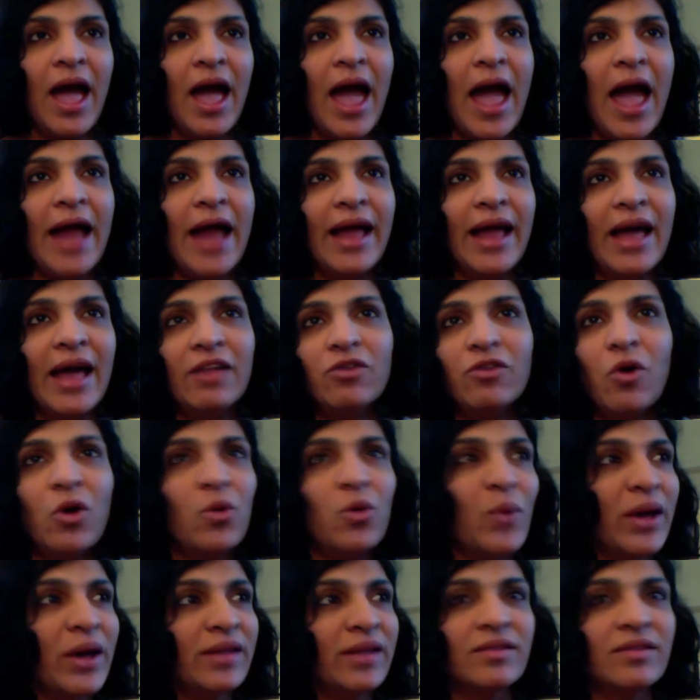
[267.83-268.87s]
And as
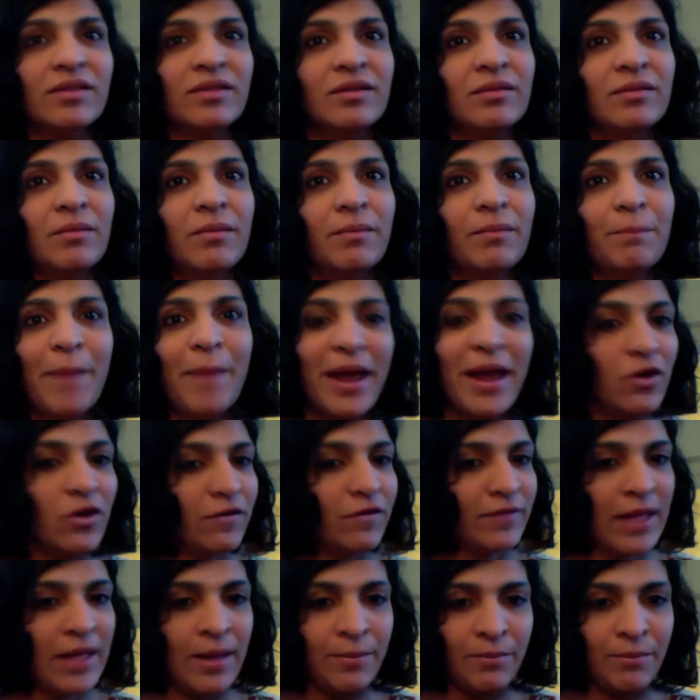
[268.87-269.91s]
always, many of
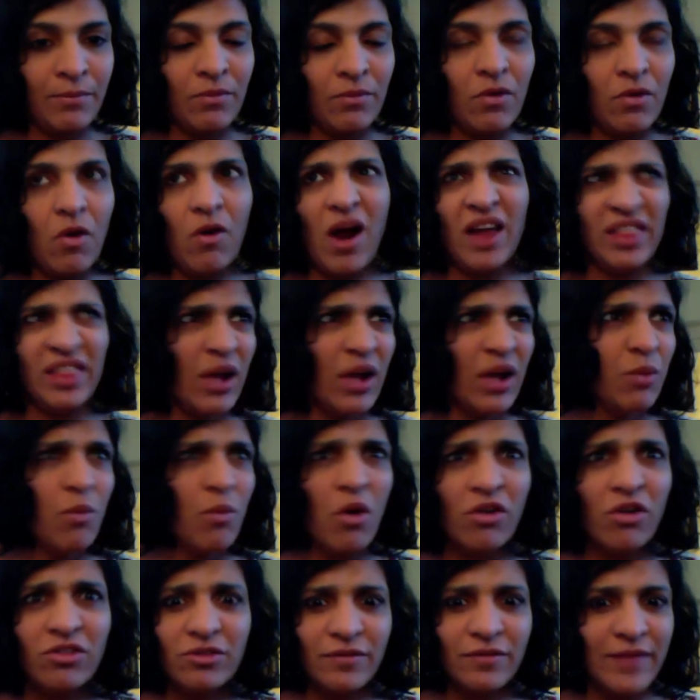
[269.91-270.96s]
them, or I think
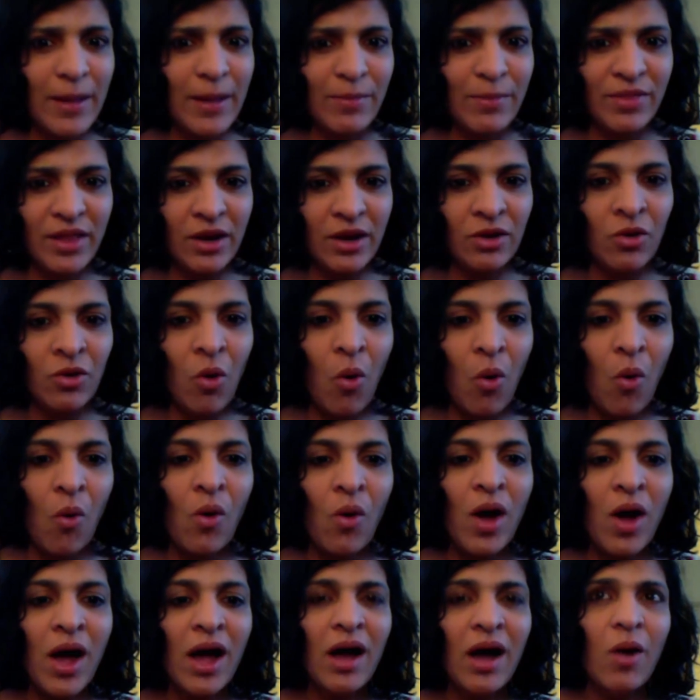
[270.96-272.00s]
most of them, said no.
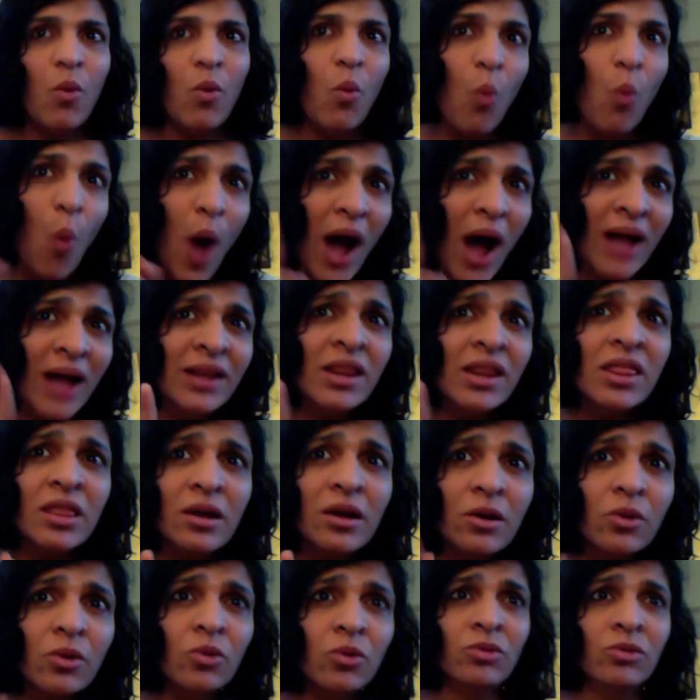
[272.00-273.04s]
One
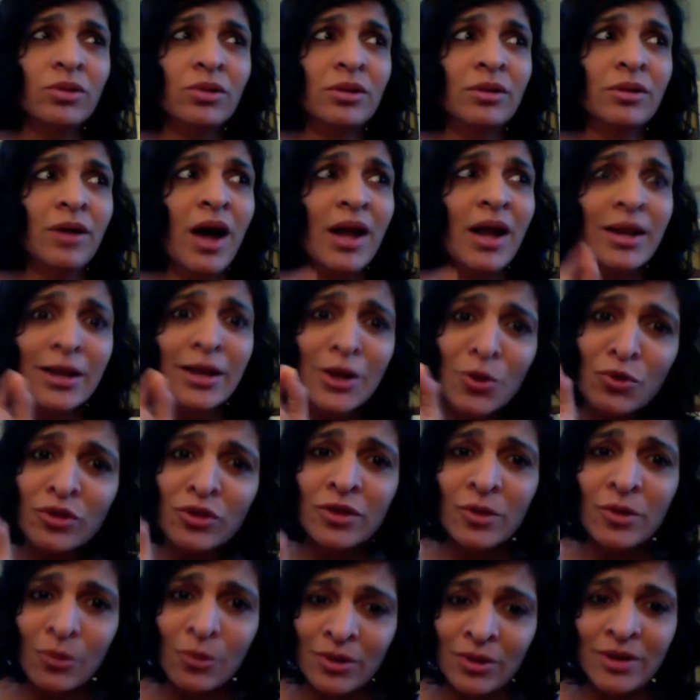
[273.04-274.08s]
school, a new
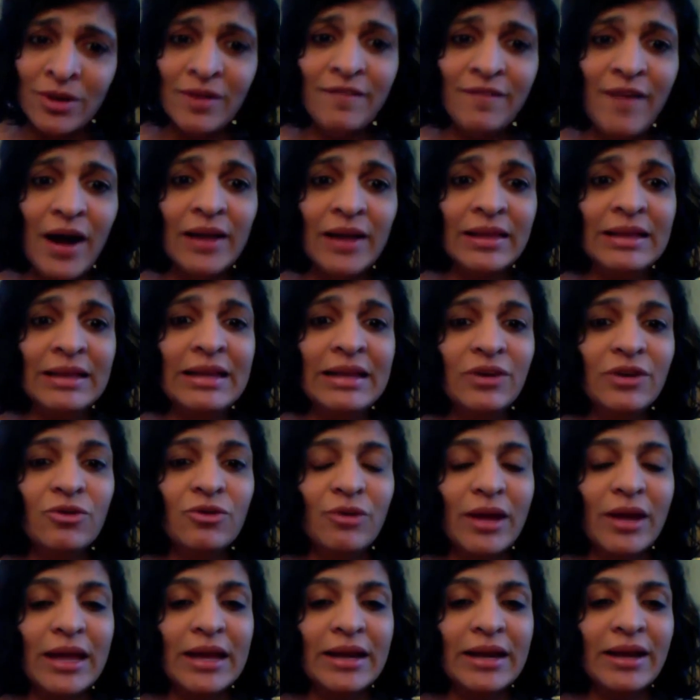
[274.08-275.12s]
school, finally
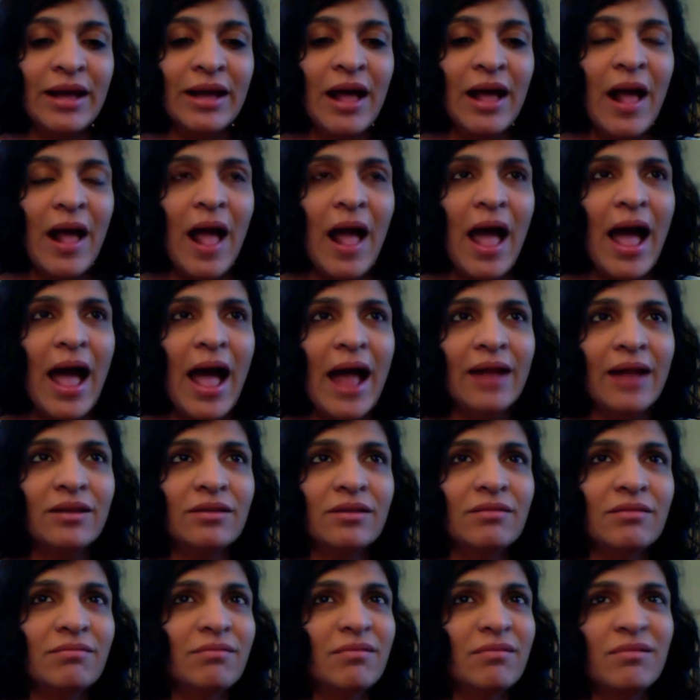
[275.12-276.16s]
agreed,
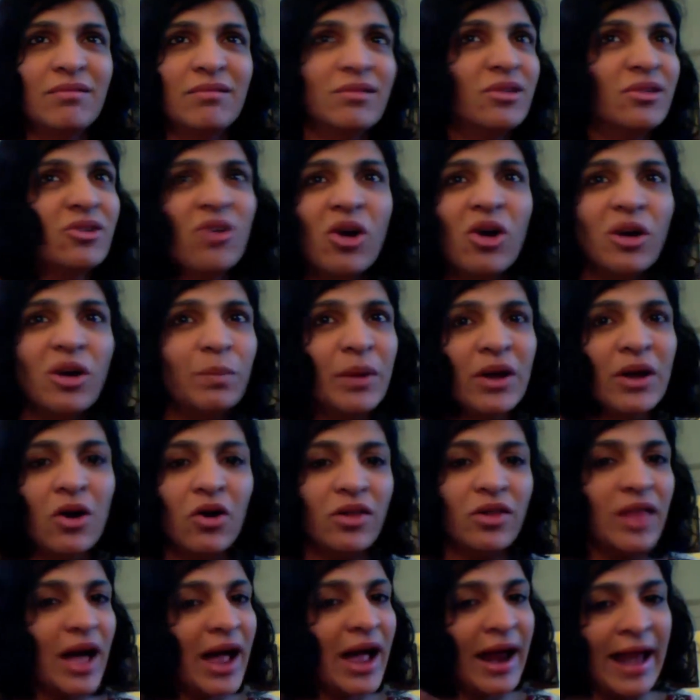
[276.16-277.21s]
and not
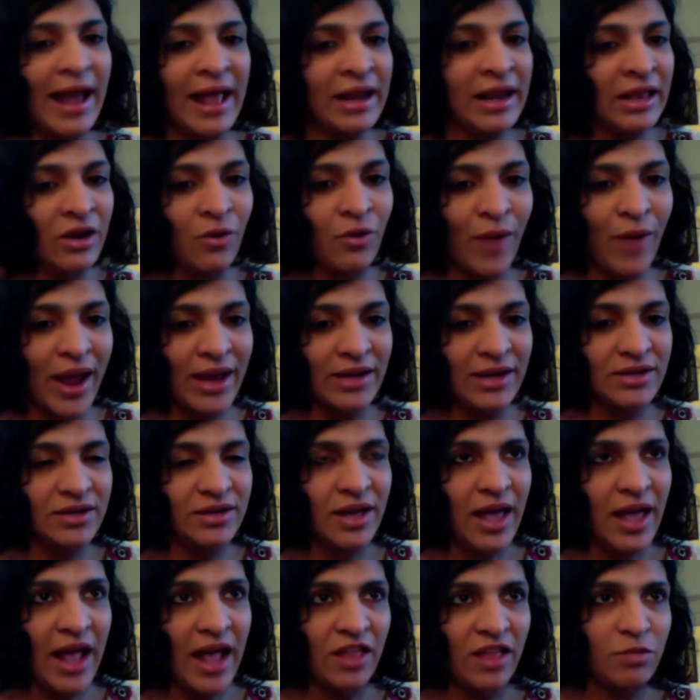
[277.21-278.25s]
because I had any great
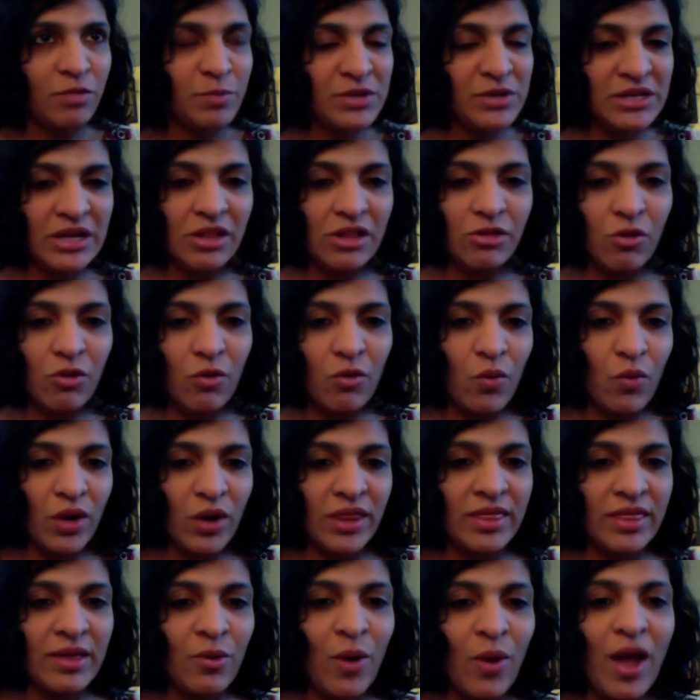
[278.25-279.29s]
expertise or
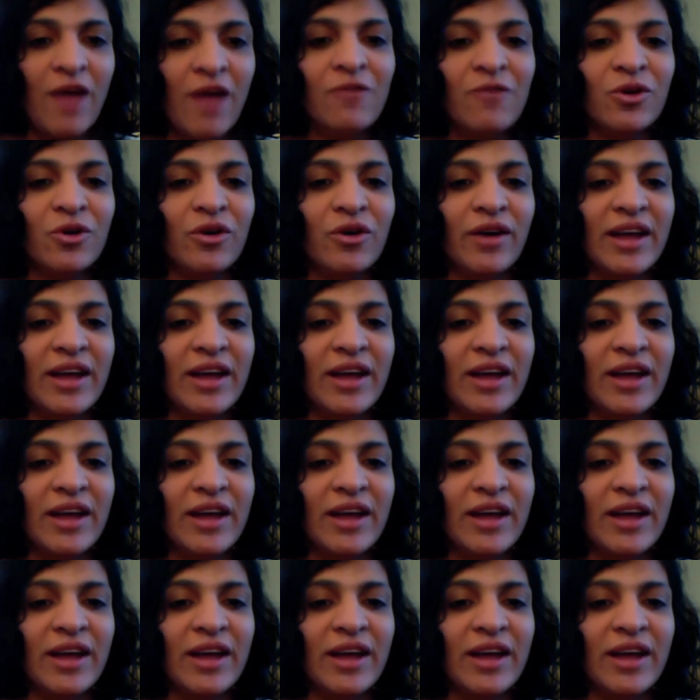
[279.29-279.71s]
whatsoever.